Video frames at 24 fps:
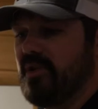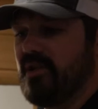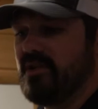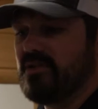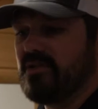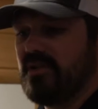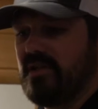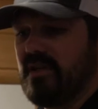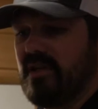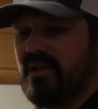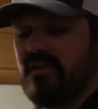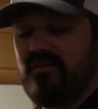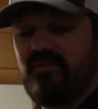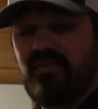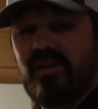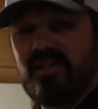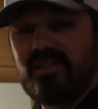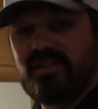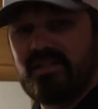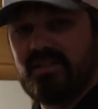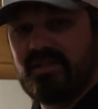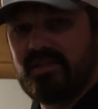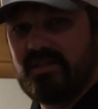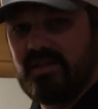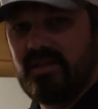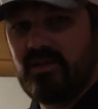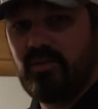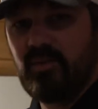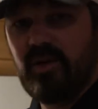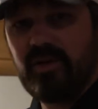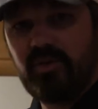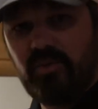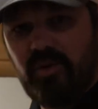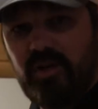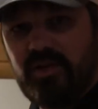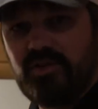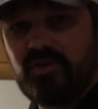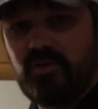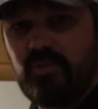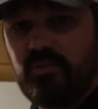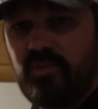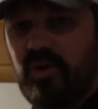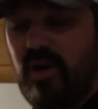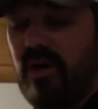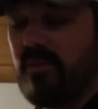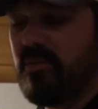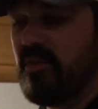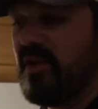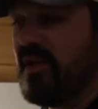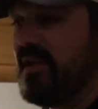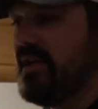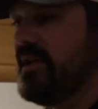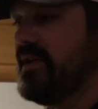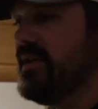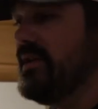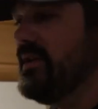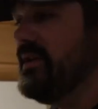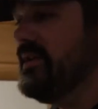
potentially going to invest in, say, a recreational property